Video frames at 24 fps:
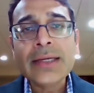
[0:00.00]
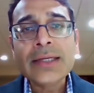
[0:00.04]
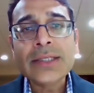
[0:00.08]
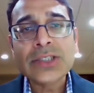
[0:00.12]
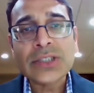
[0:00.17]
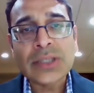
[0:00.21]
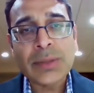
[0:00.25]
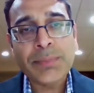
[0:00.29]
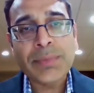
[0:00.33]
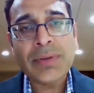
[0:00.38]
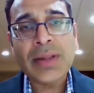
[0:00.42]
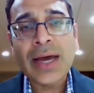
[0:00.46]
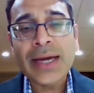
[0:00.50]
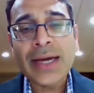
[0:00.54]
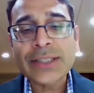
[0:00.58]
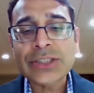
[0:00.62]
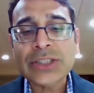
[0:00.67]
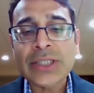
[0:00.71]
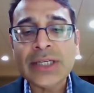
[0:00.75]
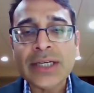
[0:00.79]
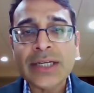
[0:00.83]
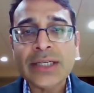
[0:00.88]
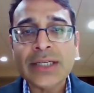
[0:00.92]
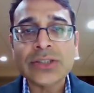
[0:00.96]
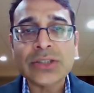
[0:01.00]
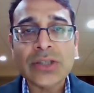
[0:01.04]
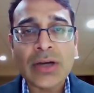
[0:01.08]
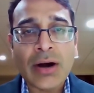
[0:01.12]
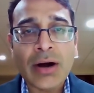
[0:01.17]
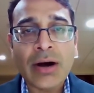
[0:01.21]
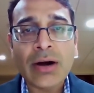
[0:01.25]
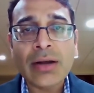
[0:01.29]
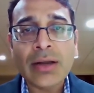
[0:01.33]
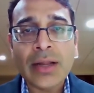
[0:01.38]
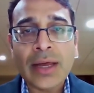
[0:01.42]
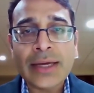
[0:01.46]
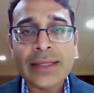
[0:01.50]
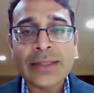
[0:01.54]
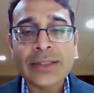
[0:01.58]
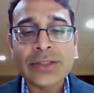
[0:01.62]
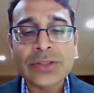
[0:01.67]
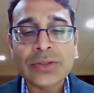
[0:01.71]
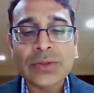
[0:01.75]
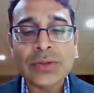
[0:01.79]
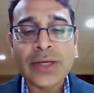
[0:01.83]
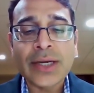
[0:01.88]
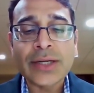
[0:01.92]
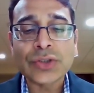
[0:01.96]
supply chains are
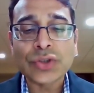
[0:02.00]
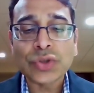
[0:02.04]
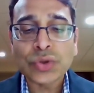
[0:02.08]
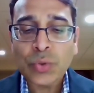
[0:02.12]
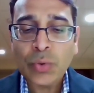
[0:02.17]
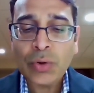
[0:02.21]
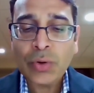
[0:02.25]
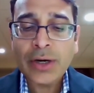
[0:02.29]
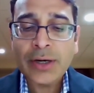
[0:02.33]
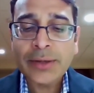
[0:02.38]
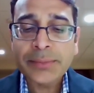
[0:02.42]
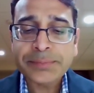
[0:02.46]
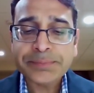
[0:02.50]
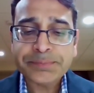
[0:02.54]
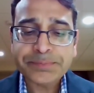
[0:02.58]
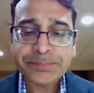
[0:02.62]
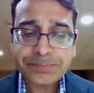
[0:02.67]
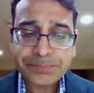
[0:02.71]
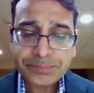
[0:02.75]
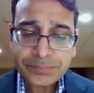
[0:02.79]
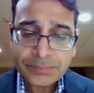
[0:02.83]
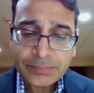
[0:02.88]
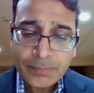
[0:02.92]
likely to get shorter.